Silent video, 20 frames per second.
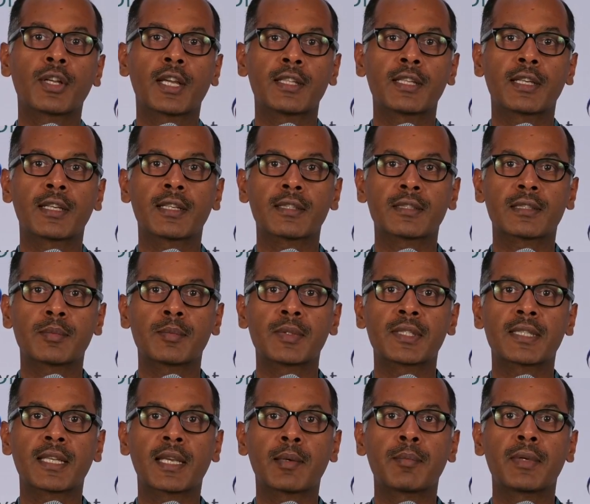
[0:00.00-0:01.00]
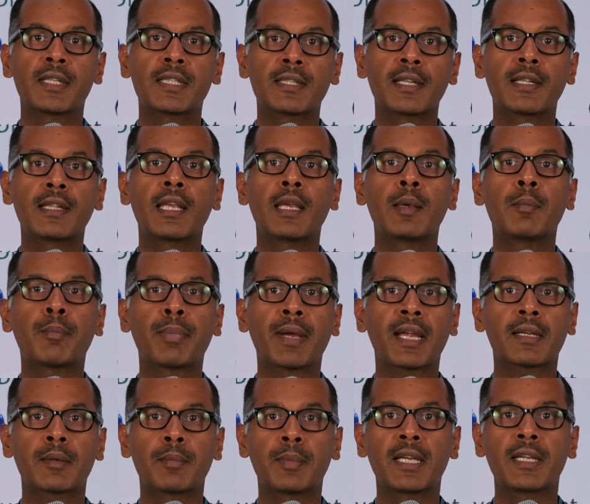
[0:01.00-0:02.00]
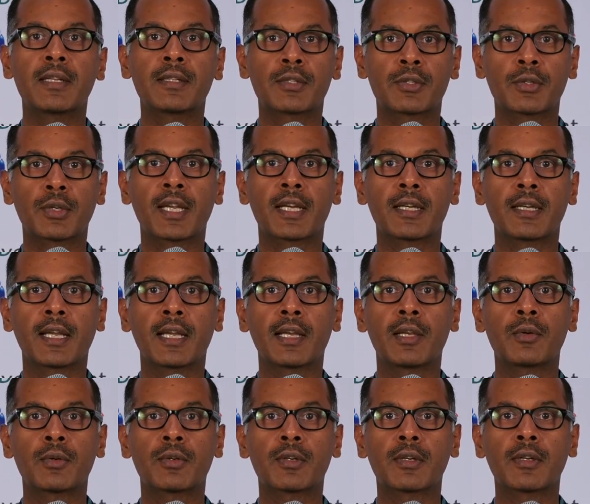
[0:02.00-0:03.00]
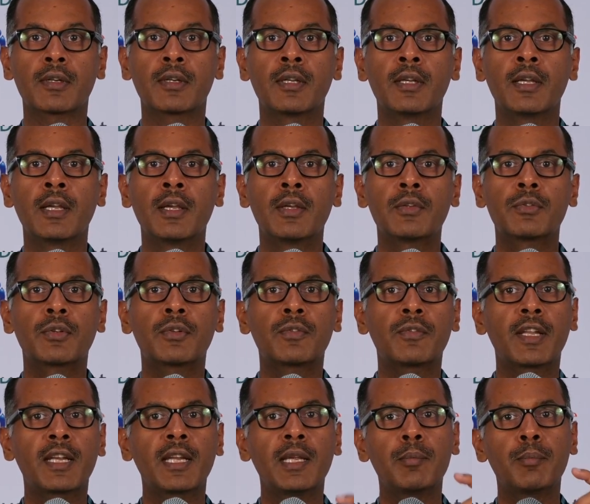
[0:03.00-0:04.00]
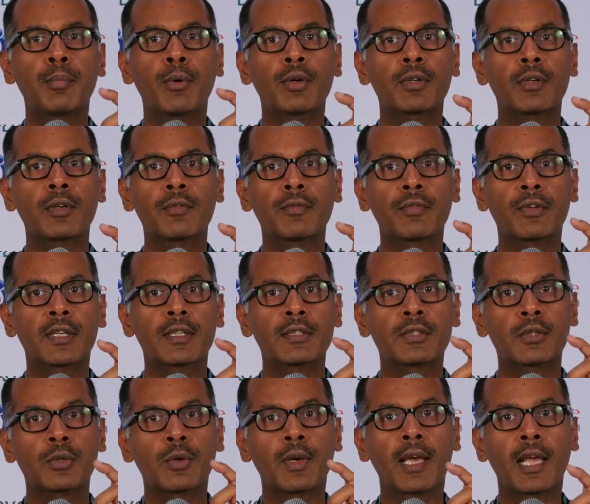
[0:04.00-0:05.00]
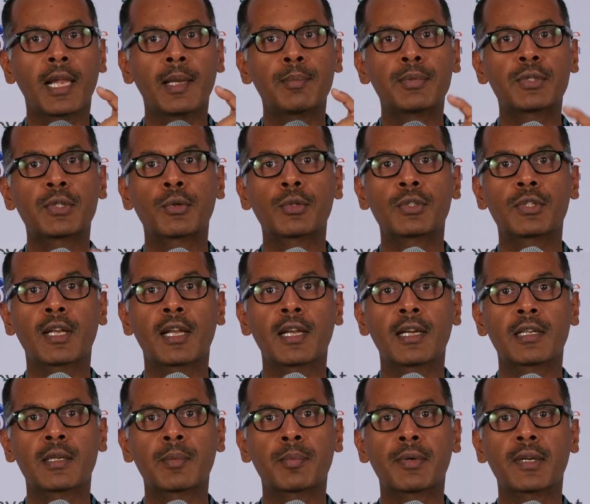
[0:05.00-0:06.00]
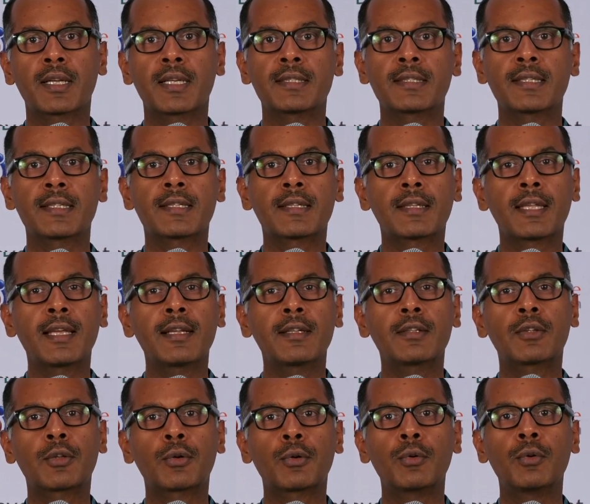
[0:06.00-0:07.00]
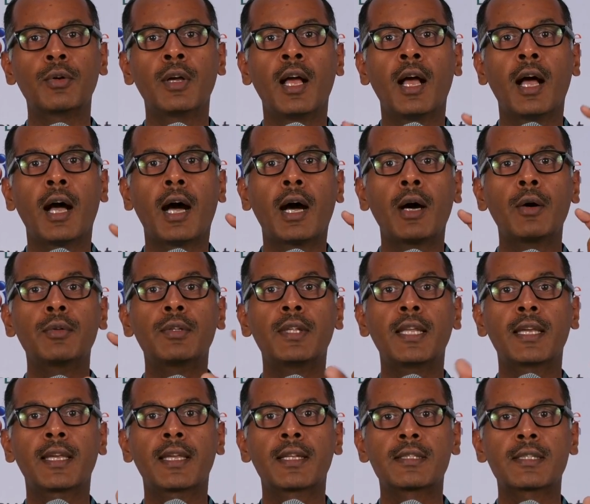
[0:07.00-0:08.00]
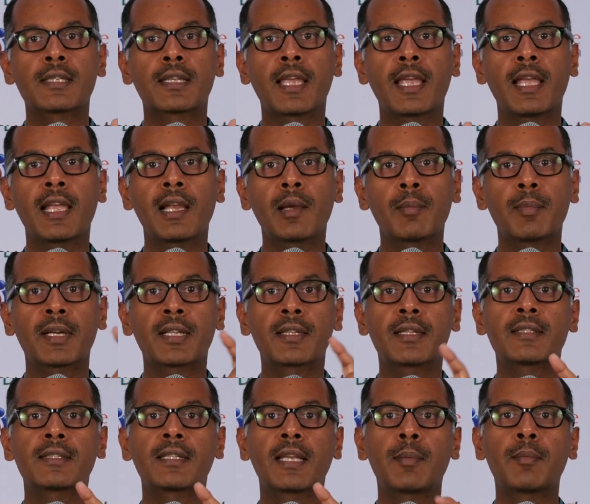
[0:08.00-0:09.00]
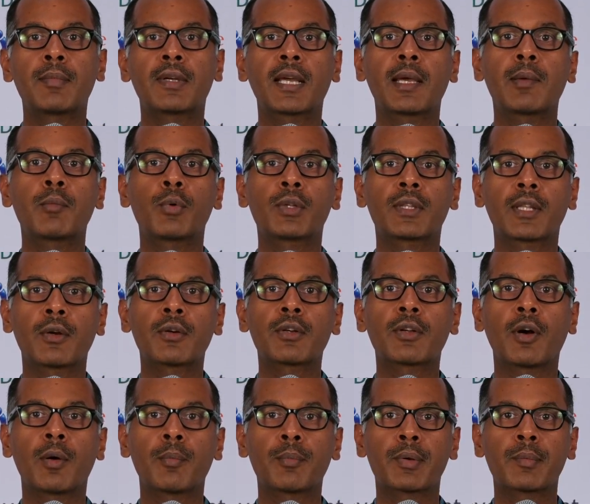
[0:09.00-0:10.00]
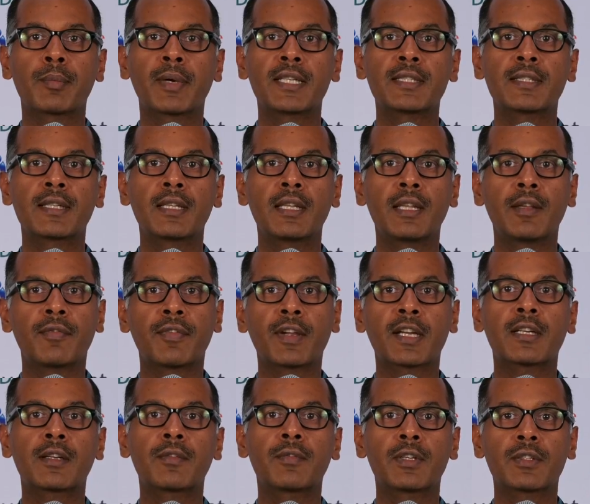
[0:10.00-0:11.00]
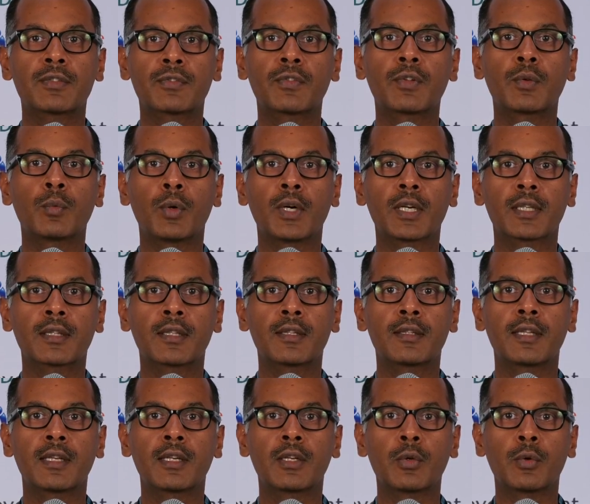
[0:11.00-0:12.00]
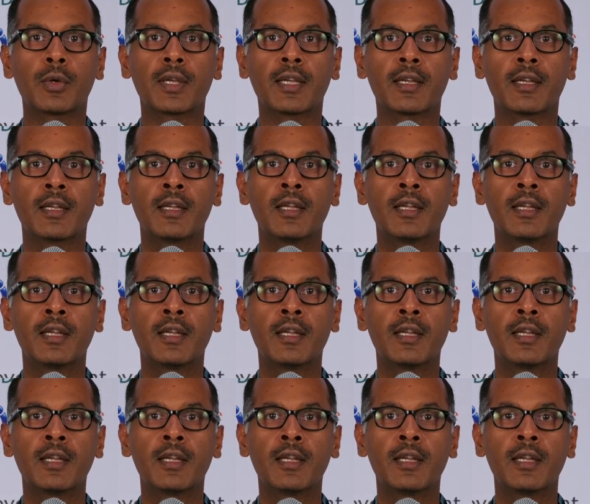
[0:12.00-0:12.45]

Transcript: on other customer segments and the impact begins to get diluted. So it's very important for us to help social enterprises think through how they can scale, but at the same time without compromising the effectiveness of the work that they're doing.